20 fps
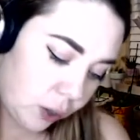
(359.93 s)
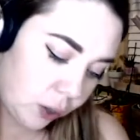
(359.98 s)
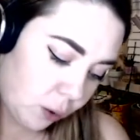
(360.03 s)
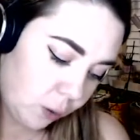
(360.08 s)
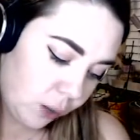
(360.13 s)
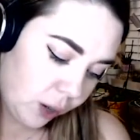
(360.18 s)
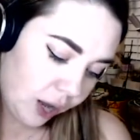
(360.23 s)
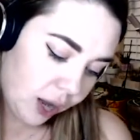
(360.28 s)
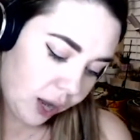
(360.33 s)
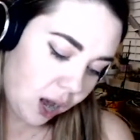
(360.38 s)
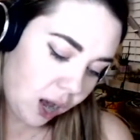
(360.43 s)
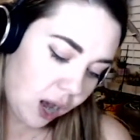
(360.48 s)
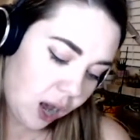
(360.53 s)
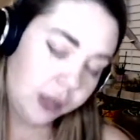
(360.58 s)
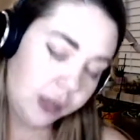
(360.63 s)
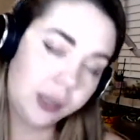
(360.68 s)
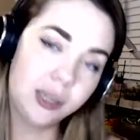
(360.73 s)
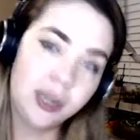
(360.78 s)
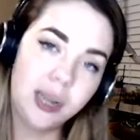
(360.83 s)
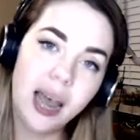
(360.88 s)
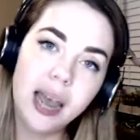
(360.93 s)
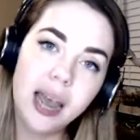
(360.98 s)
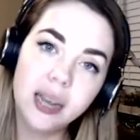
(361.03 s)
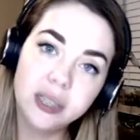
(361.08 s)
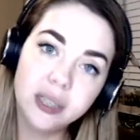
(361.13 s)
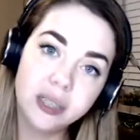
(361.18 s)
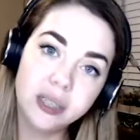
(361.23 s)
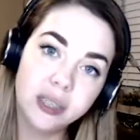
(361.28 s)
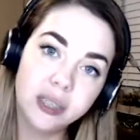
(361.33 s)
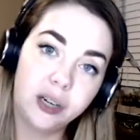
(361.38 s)
So
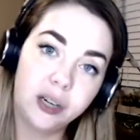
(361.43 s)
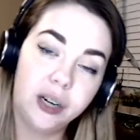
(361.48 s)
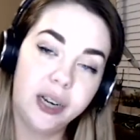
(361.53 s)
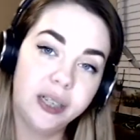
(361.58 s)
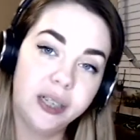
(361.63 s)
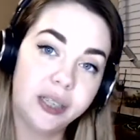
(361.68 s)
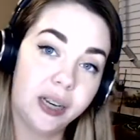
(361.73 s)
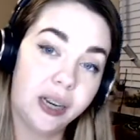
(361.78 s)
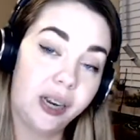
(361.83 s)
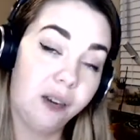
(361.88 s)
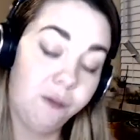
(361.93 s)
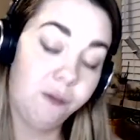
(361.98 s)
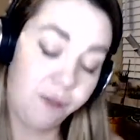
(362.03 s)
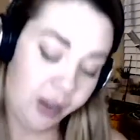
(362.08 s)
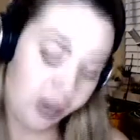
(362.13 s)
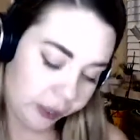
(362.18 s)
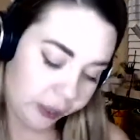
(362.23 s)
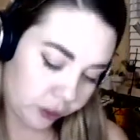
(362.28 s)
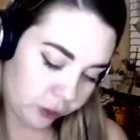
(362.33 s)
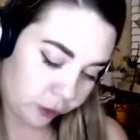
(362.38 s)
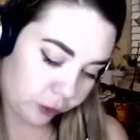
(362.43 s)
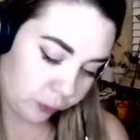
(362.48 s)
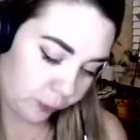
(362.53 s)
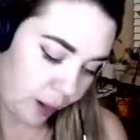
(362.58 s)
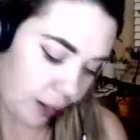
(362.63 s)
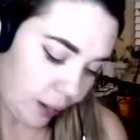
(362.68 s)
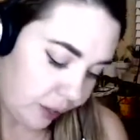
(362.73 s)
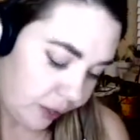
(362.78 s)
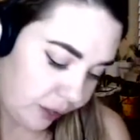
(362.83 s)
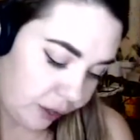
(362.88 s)
unless there is an
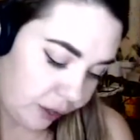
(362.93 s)
advance